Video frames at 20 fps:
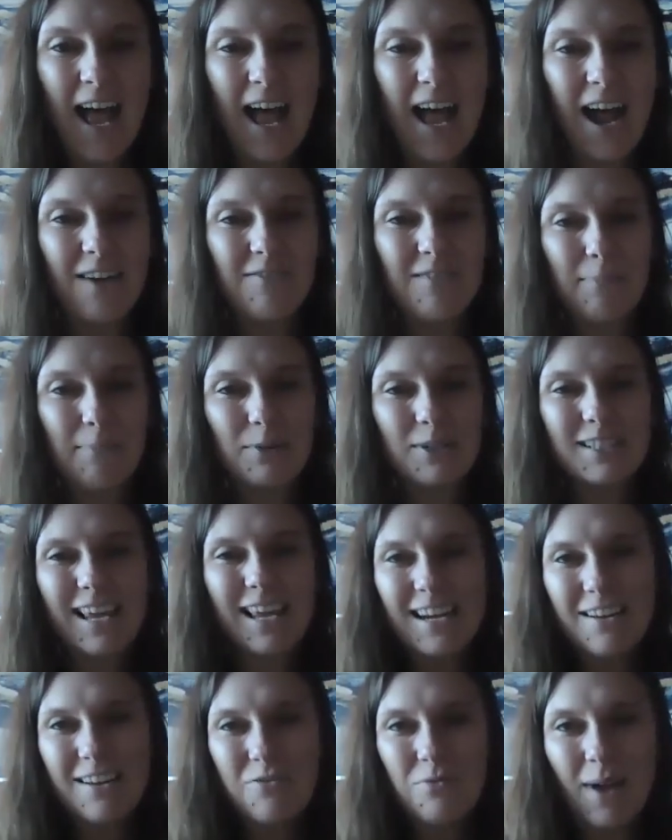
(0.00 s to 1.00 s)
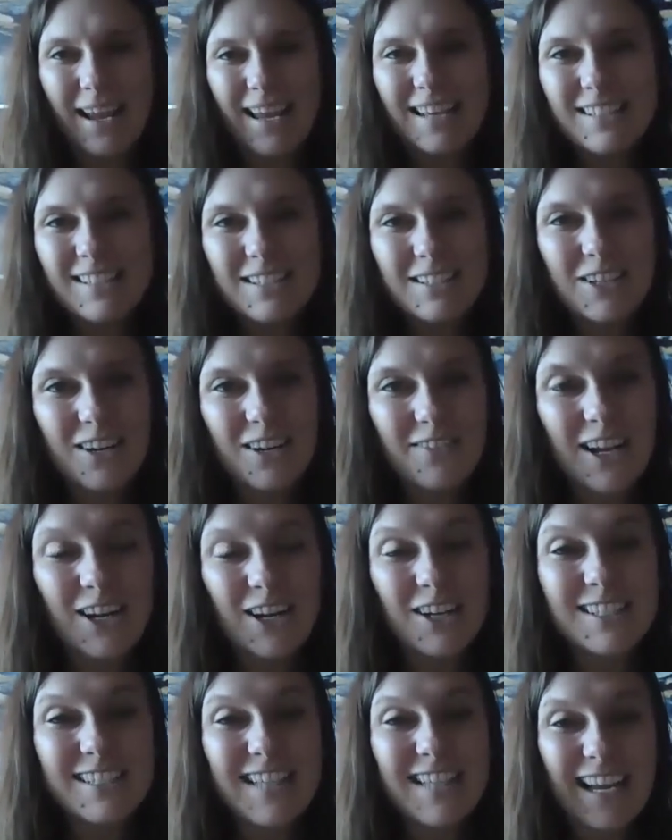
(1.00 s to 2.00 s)
Representative White is serving
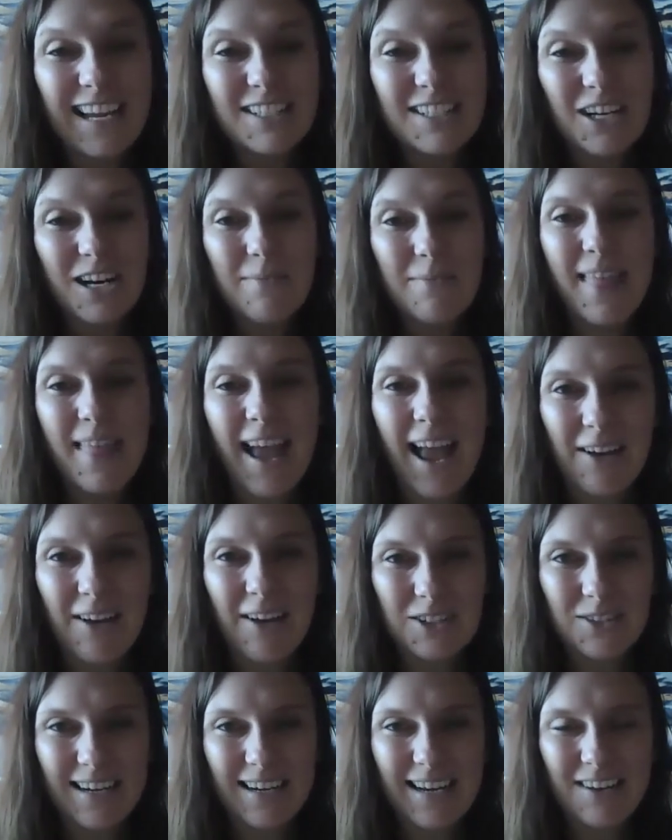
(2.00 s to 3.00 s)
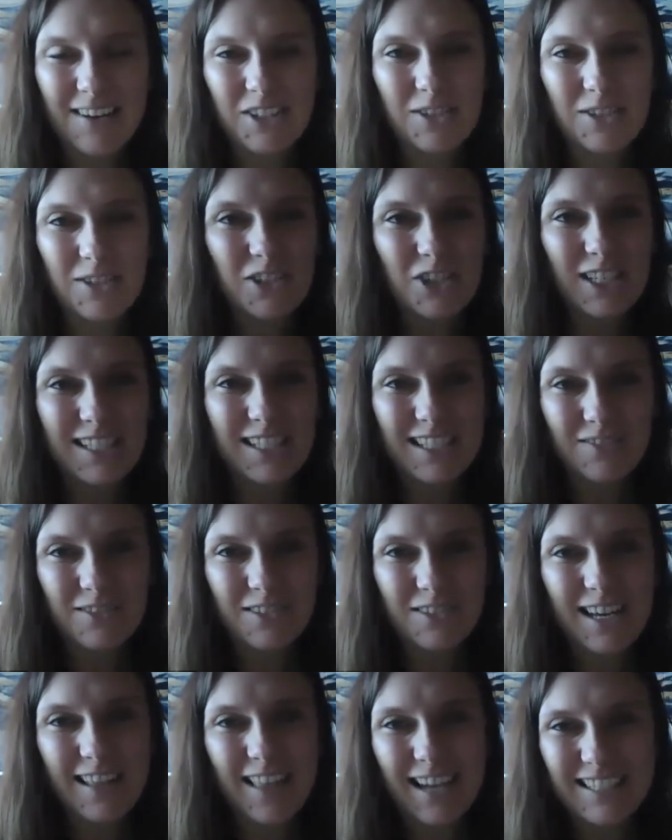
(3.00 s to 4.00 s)
her second term in the House right now. She was just
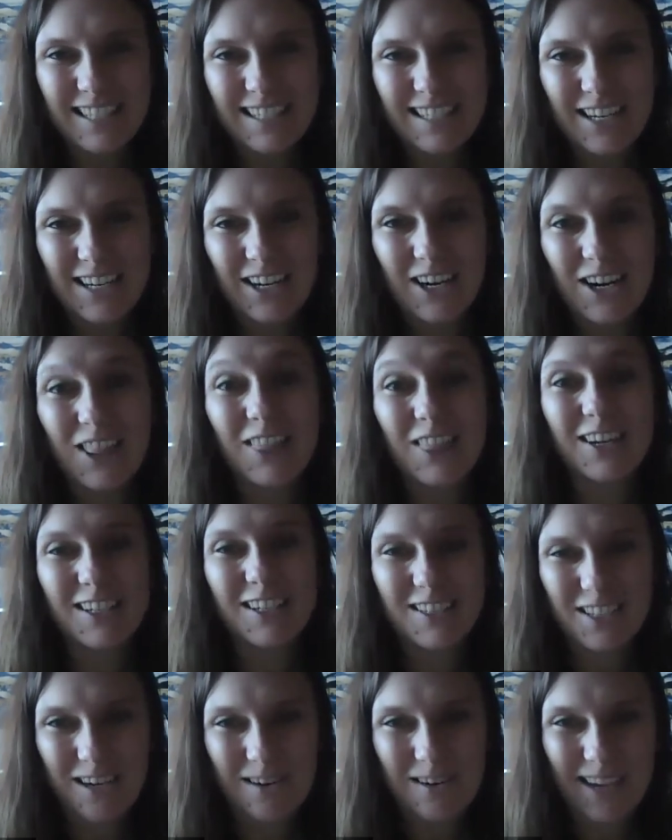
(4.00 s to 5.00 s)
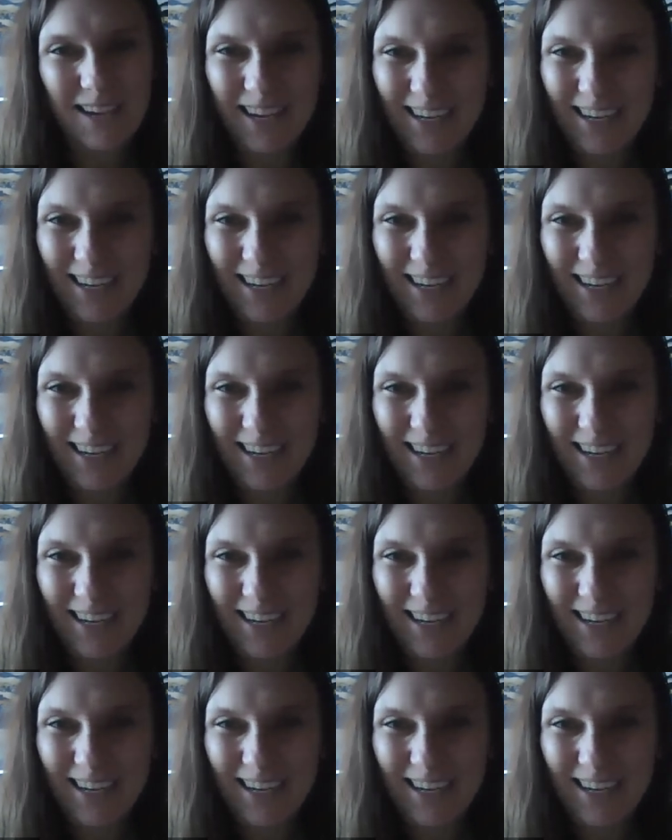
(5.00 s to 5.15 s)
reelected to her third term.